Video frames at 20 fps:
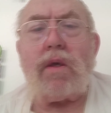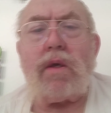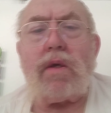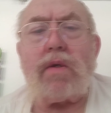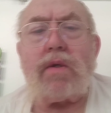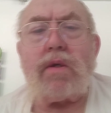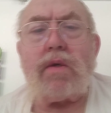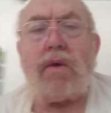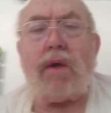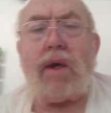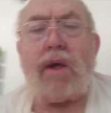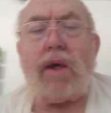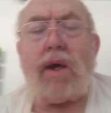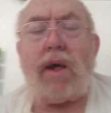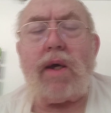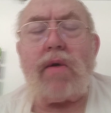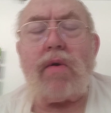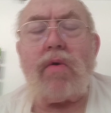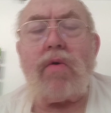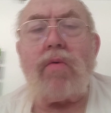So
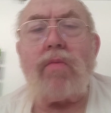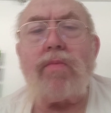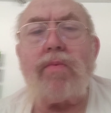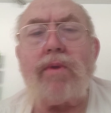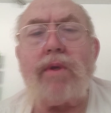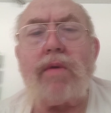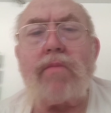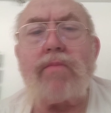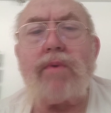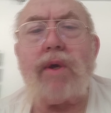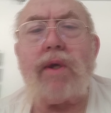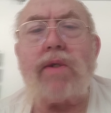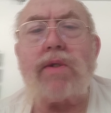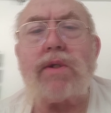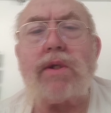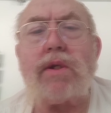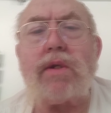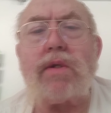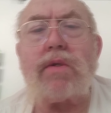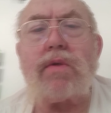I hope that
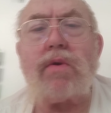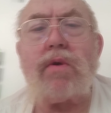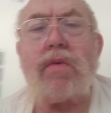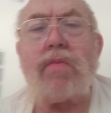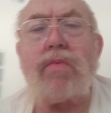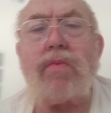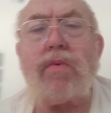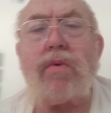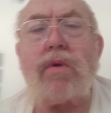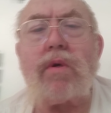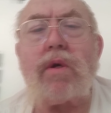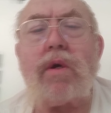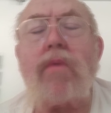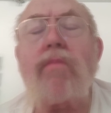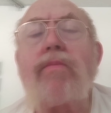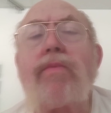President Trump will come